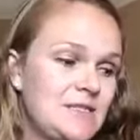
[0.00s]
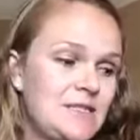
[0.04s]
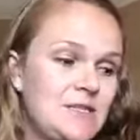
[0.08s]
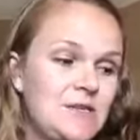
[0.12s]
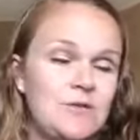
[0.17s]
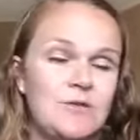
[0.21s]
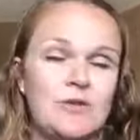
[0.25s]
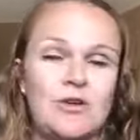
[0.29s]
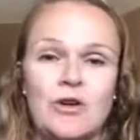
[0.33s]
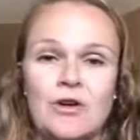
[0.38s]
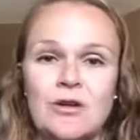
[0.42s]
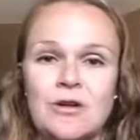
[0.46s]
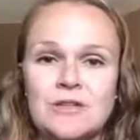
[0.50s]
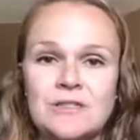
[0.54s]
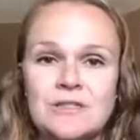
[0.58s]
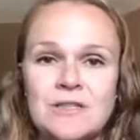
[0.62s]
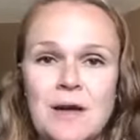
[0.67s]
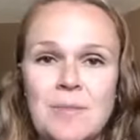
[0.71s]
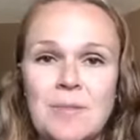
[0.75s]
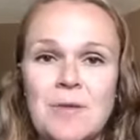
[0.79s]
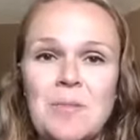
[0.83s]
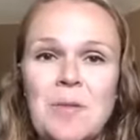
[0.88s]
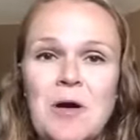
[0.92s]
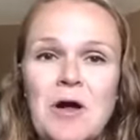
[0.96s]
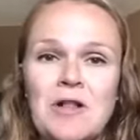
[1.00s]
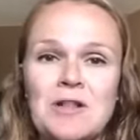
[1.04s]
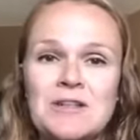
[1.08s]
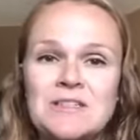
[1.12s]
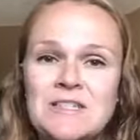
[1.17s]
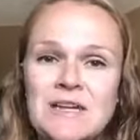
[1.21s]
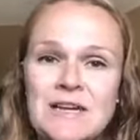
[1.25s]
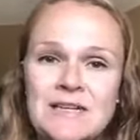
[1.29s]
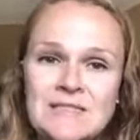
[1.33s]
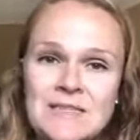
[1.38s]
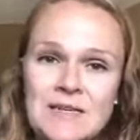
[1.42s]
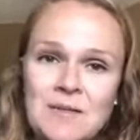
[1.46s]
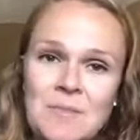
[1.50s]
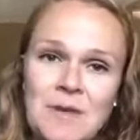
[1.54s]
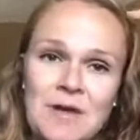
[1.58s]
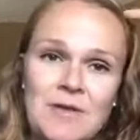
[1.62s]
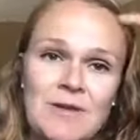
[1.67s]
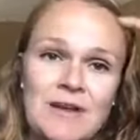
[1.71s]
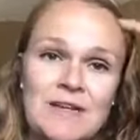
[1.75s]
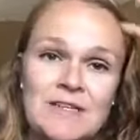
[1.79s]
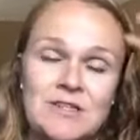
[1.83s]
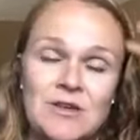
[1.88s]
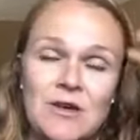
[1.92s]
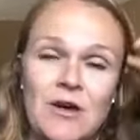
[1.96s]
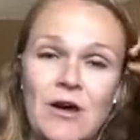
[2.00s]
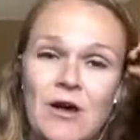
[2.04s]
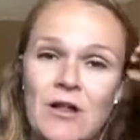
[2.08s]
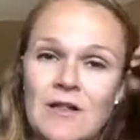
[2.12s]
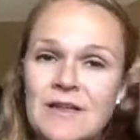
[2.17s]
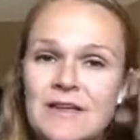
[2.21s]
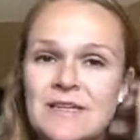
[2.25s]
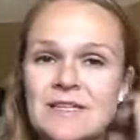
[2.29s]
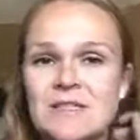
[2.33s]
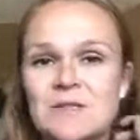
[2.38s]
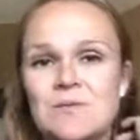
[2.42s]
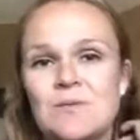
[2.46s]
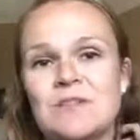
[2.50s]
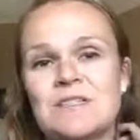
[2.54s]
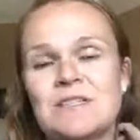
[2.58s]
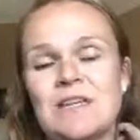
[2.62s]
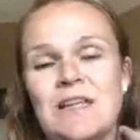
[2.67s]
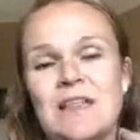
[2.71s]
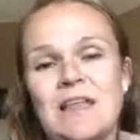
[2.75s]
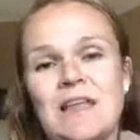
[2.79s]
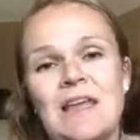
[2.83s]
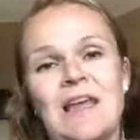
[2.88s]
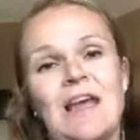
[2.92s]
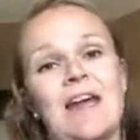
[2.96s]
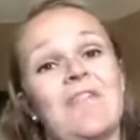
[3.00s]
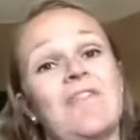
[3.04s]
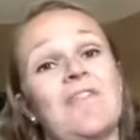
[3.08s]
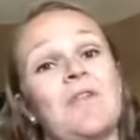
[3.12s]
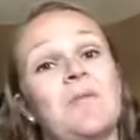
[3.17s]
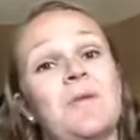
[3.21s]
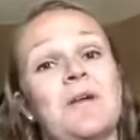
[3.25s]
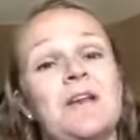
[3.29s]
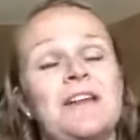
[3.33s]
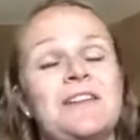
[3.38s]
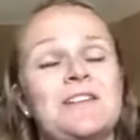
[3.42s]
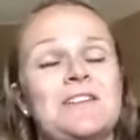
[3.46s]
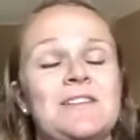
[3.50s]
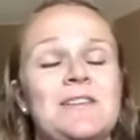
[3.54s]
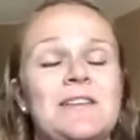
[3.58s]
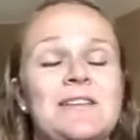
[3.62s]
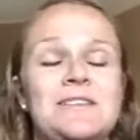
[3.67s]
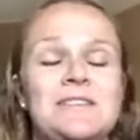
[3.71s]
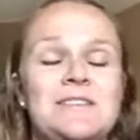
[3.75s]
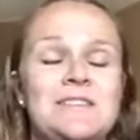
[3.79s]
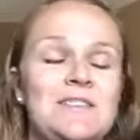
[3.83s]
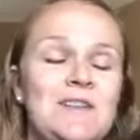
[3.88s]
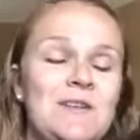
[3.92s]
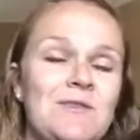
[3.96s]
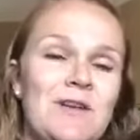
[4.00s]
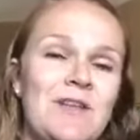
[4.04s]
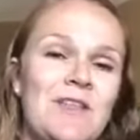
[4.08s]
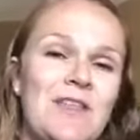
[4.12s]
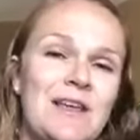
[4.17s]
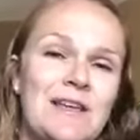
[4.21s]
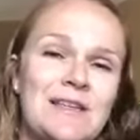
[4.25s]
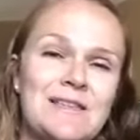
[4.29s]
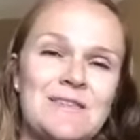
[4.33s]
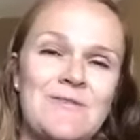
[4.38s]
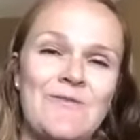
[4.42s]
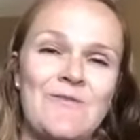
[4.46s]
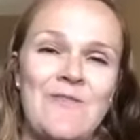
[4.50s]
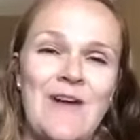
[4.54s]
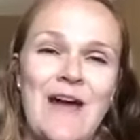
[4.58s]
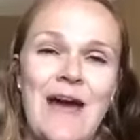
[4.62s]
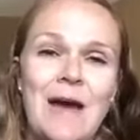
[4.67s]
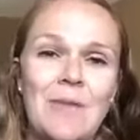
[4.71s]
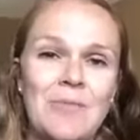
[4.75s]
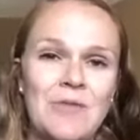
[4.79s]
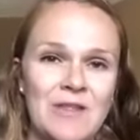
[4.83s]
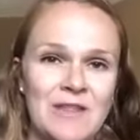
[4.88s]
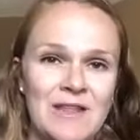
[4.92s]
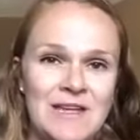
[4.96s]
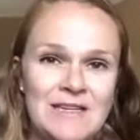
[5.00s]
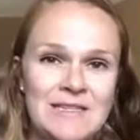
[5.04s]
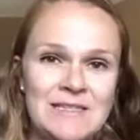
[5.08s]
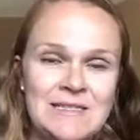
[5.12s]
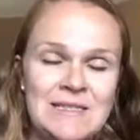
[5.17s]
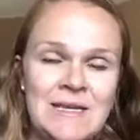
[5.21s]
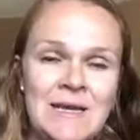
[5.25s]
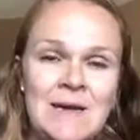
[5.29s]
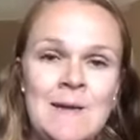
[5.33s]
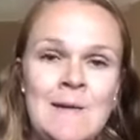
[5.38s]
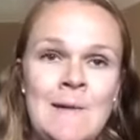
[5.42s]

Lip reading: to Girl Stop Apologizing by Rachel Hollis, which I think everybody should listen to. I think it's fabulous.